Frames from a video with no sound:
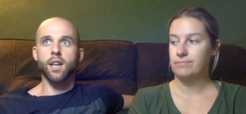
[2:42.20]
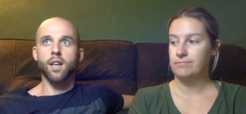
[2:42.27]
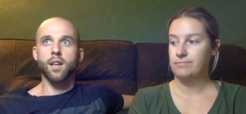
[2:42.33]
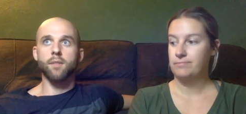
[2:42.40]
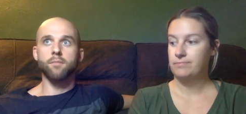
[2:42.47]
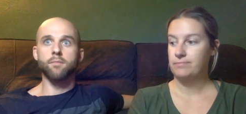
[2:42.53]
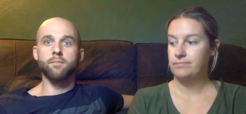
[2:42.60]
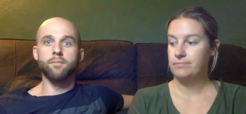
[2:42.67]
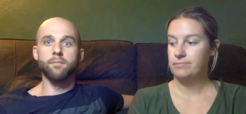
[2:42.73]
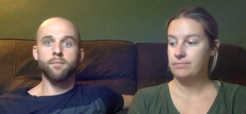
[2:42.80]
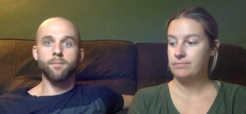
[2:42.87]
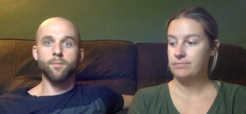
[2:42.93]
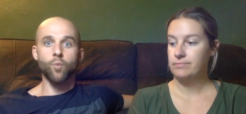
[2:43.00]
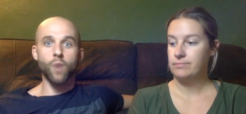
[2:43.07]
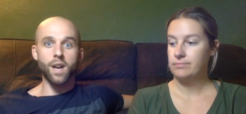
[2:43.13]
Speaker 1: um,
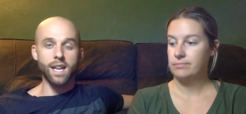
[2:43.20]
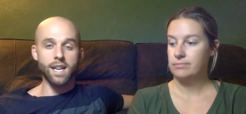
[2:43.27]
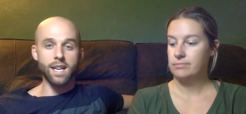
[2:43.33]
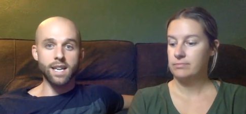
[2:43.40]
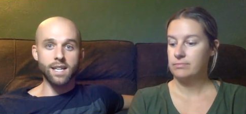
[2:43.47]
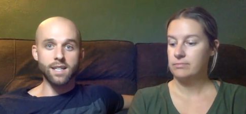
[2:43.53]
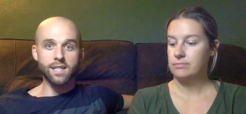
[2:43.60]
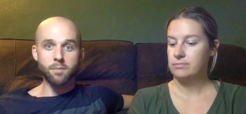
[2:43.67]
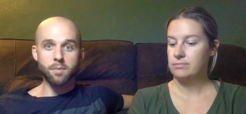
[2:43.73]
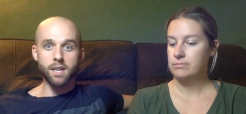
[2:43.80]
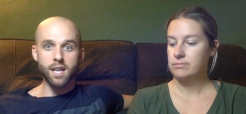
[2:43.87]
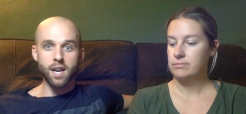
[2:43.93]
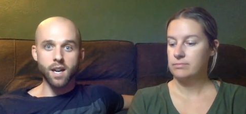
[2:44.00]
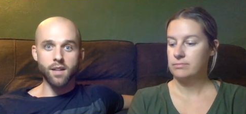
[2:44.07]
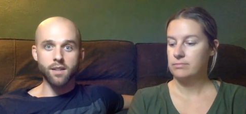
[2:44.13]
when it needs to be
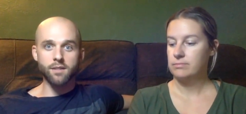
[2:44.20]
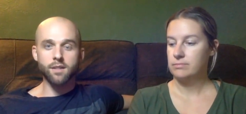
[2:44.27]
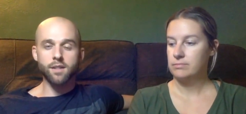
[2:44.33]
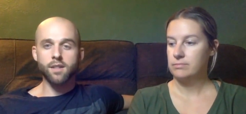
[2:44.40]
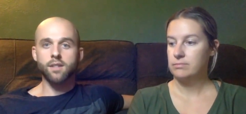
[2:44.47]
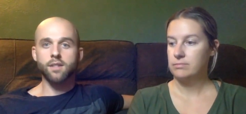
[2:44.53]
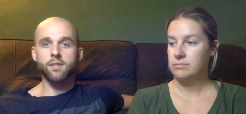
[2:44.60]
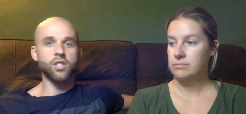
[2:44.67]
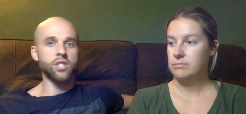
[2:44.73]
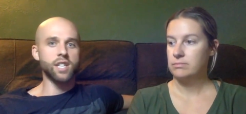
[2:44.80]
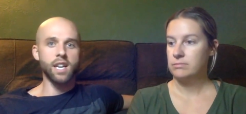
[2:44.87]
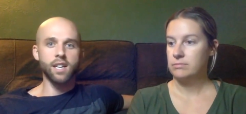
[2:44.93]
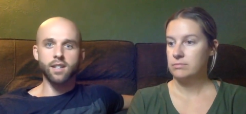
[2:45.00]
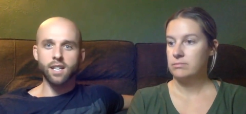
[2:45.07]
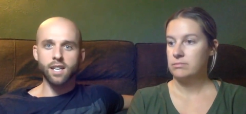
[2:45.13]
done just
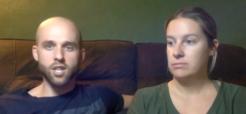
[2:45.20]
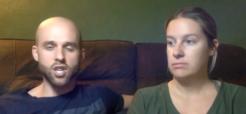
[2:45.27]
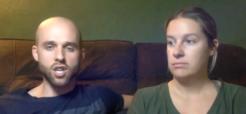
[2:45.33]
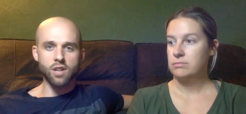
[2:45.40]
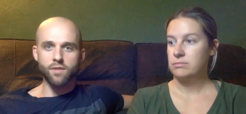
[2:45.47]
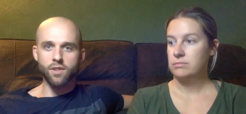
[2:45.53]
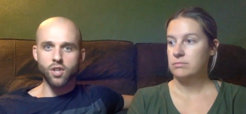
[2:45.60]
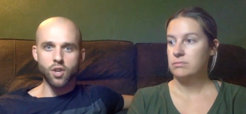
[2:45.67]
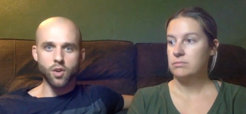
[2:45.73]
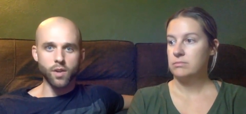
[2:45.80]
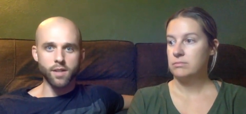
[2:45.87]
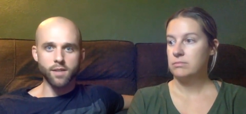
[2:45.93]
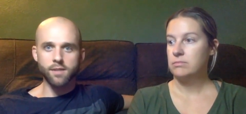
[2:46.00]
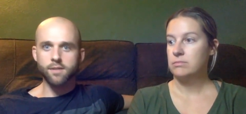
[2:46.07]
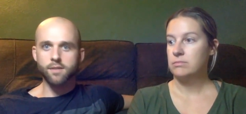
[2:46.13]
take the initiative and do
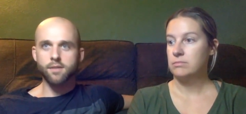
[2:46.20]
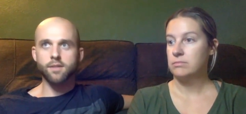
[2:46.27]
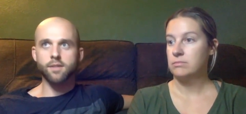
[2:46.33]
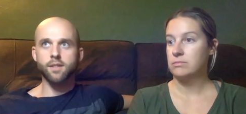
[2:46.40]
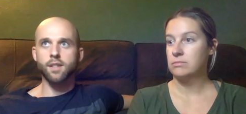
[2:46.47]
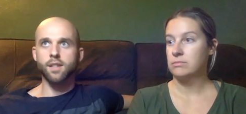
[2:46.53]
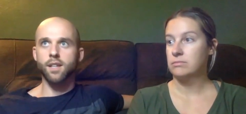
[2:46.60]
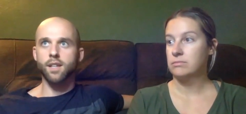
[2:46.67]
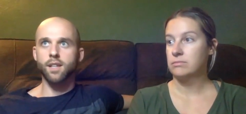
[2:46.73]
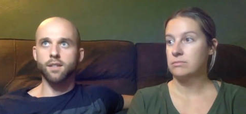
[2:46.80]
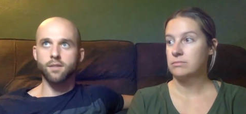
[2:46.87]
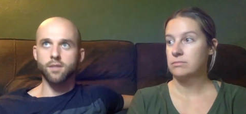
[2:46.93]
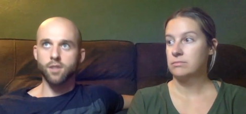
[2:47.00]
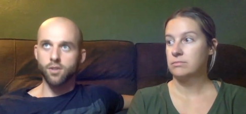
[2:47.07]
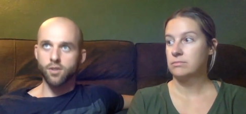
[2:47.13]
it mm-hmm.
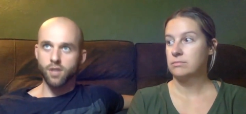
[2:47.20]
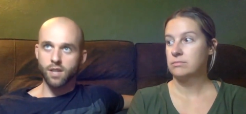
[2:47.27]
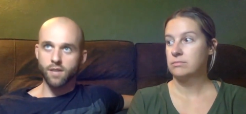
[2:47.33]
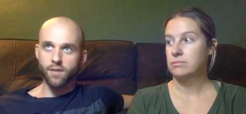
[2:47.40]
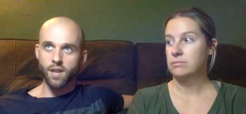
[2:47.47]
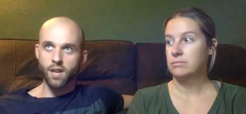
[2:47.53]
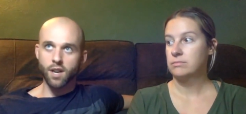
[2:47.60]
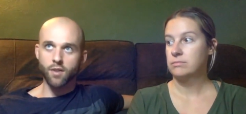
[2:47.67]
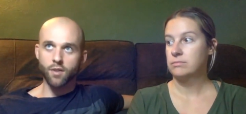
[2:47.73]
and your significant